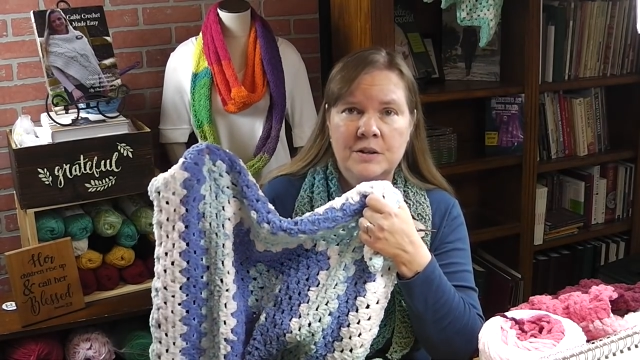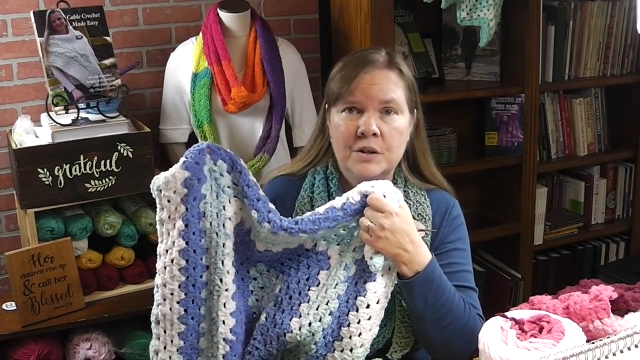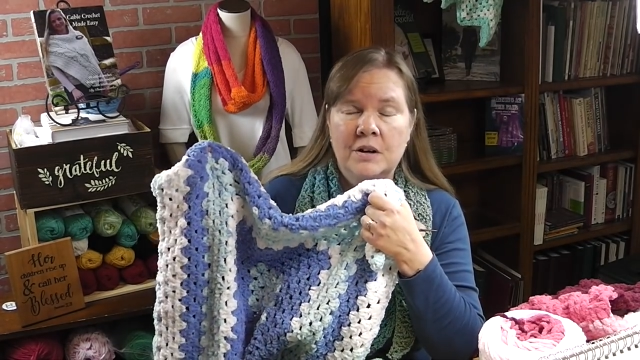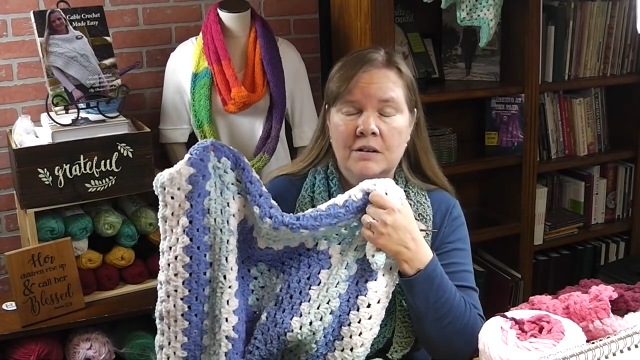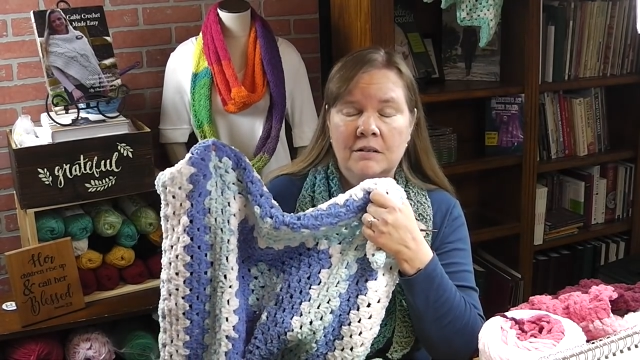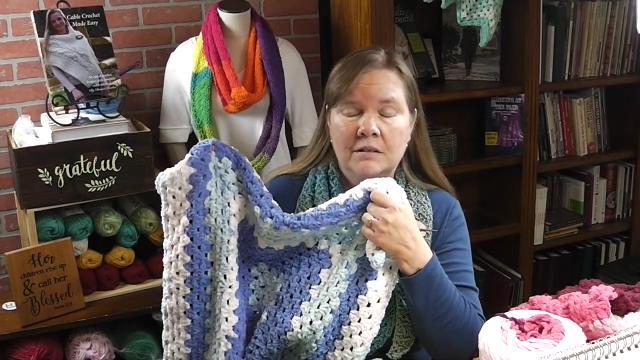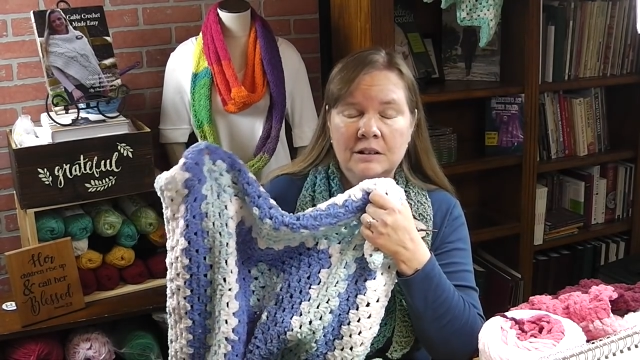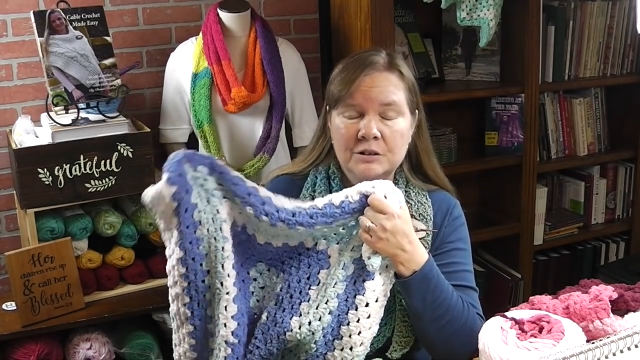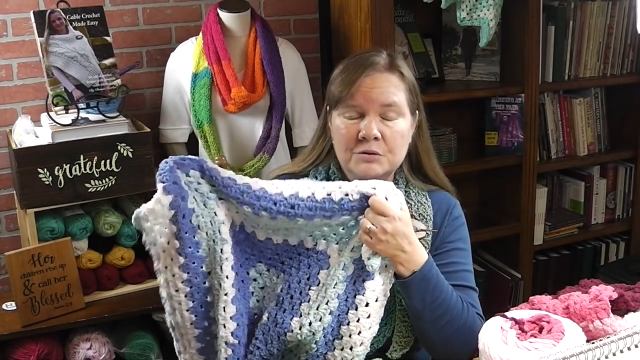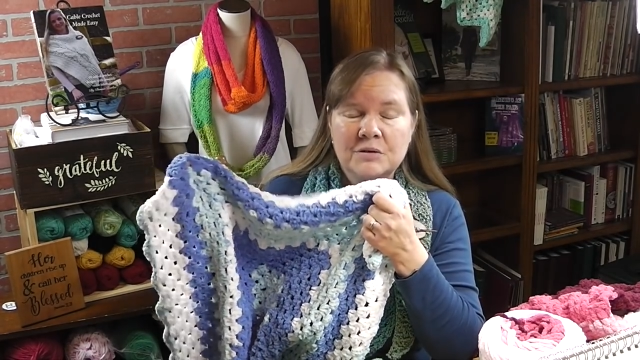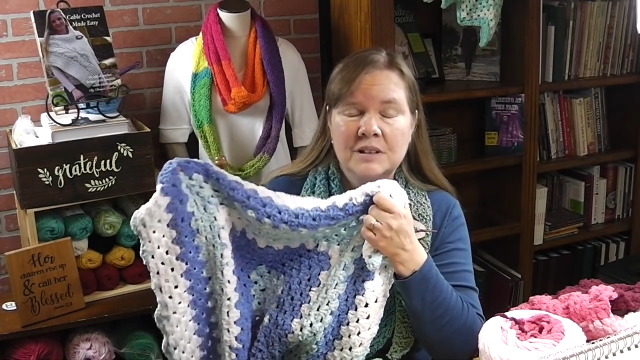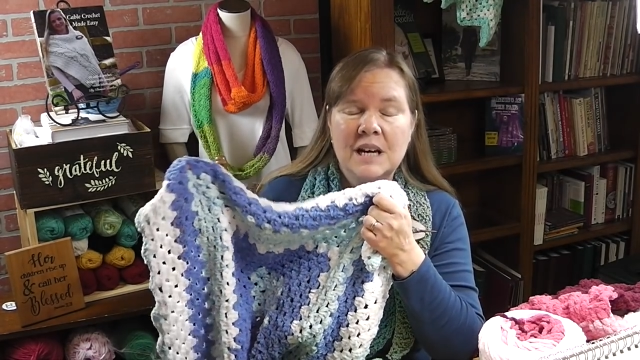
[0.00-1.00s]
There are
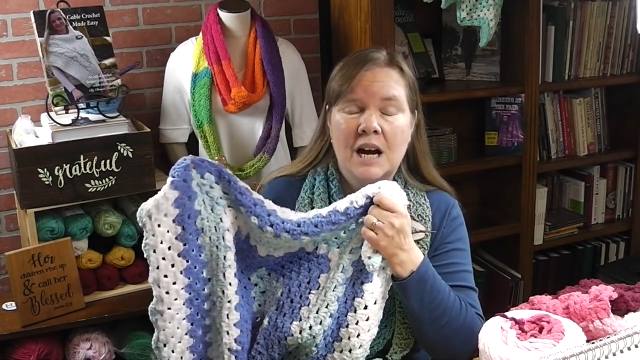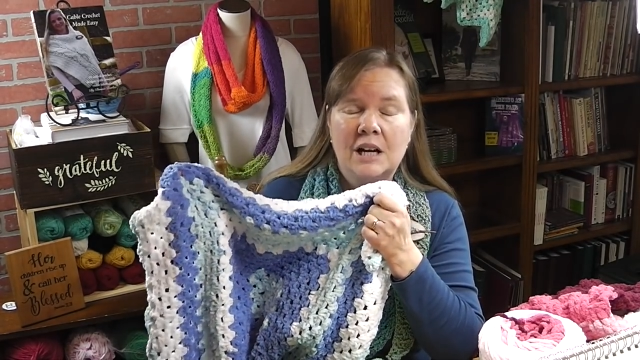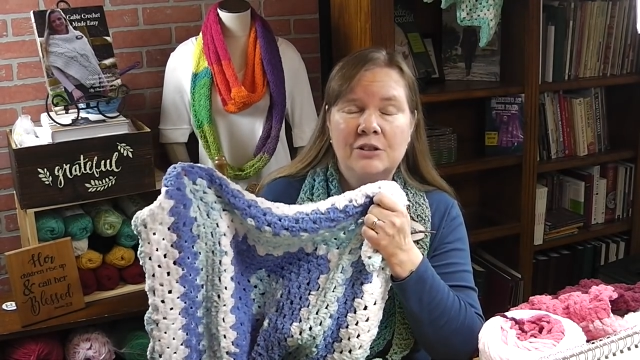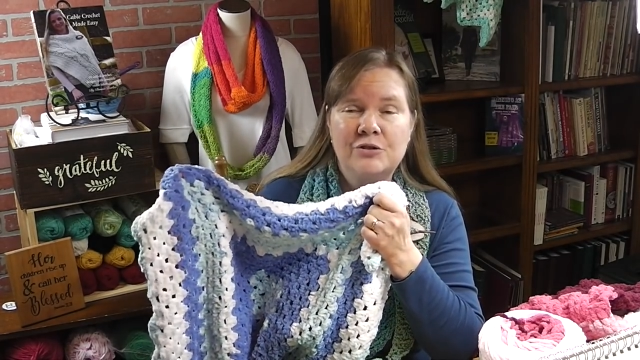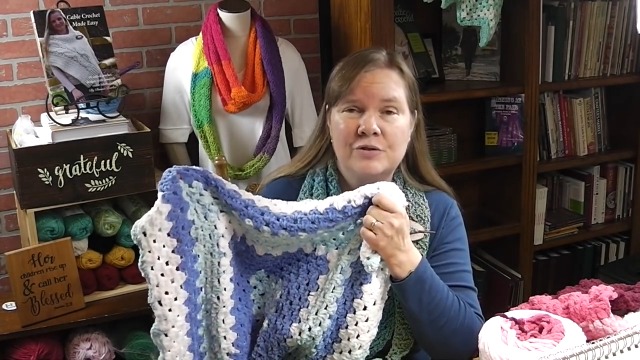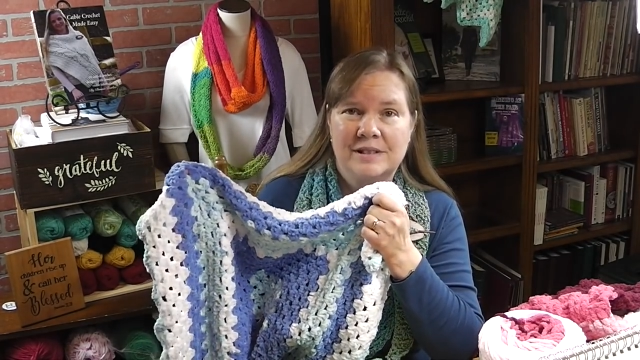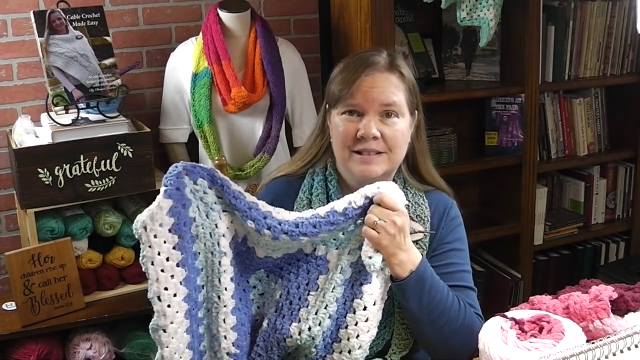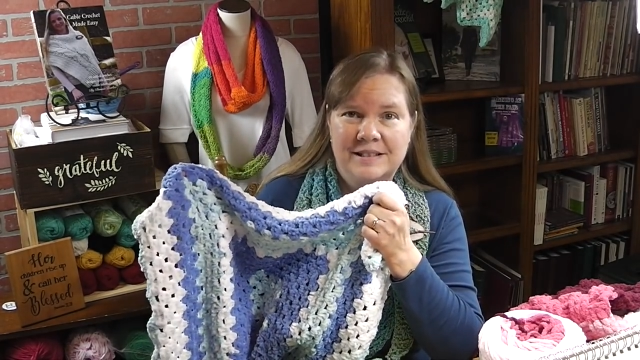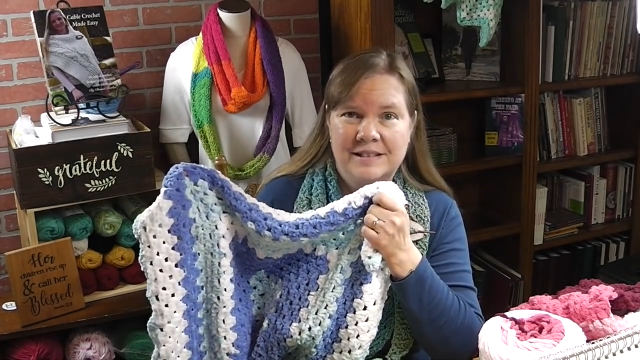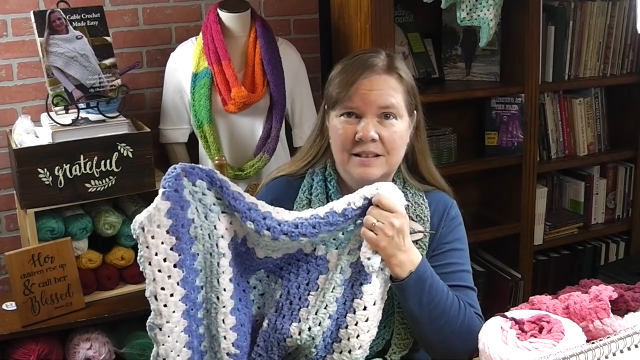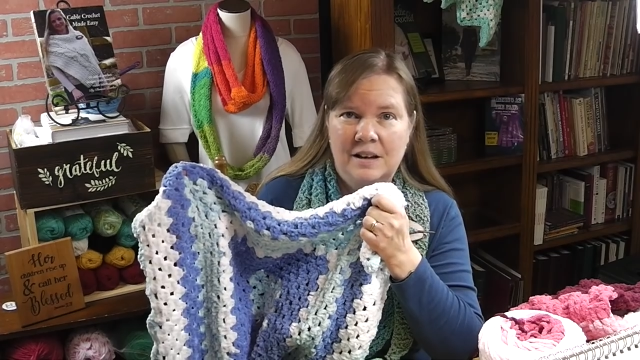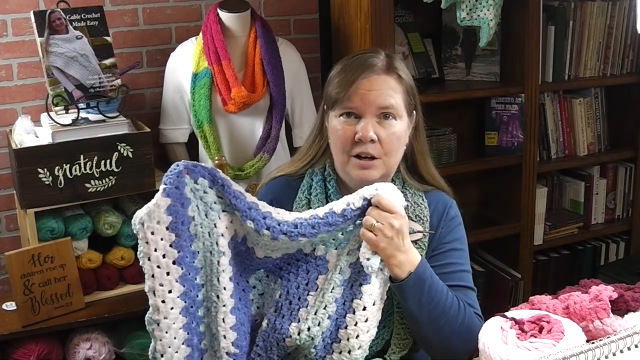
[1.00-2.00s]
literally hundreds